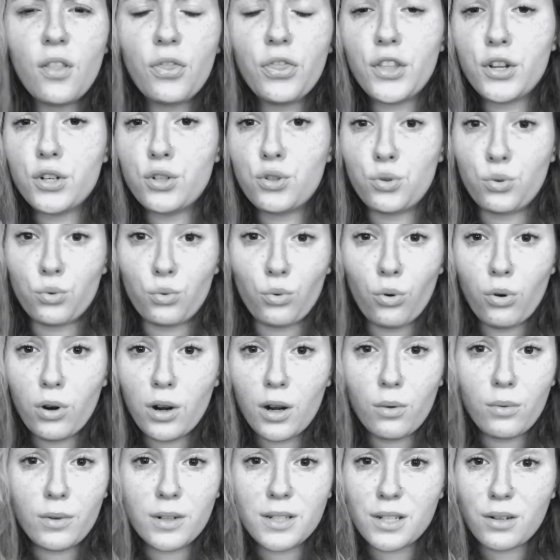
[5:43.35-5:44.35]
the
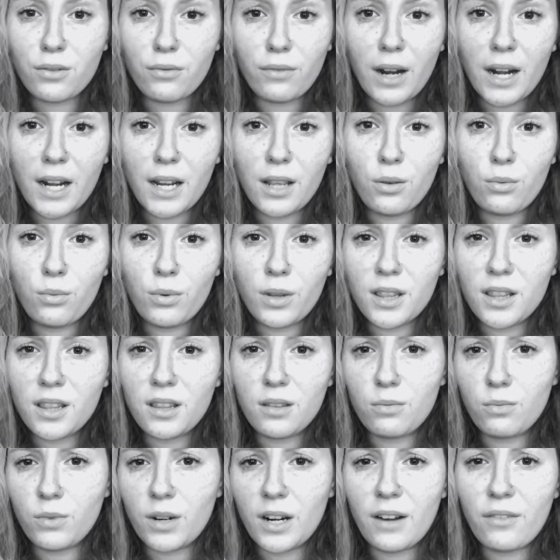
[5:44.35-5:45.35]
drawer wasn't ready with
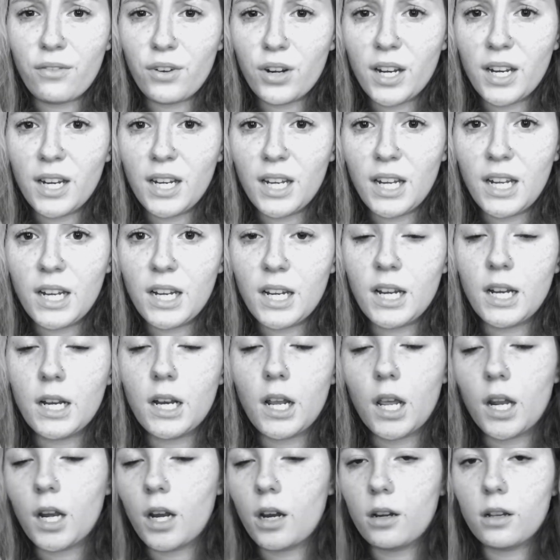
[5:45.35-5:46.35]
whatever he needed,
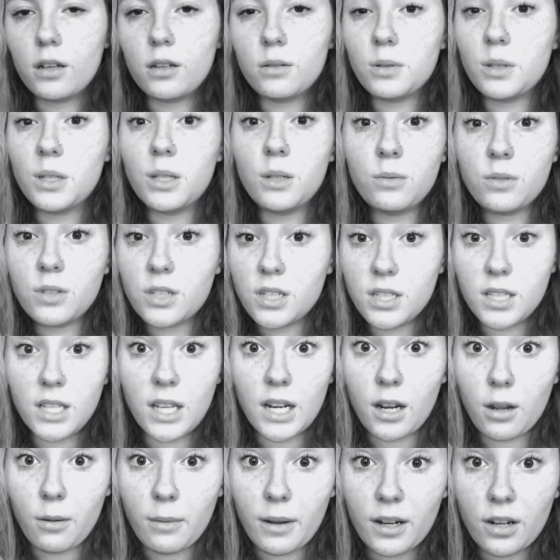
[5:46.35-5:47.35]
and he was just
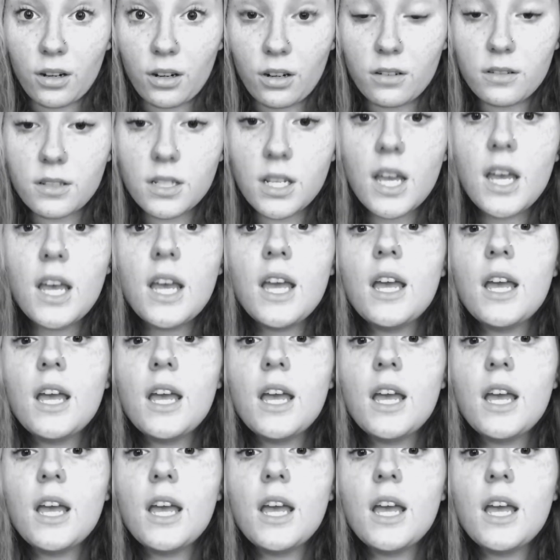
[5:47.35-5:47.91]
getting on my nerves.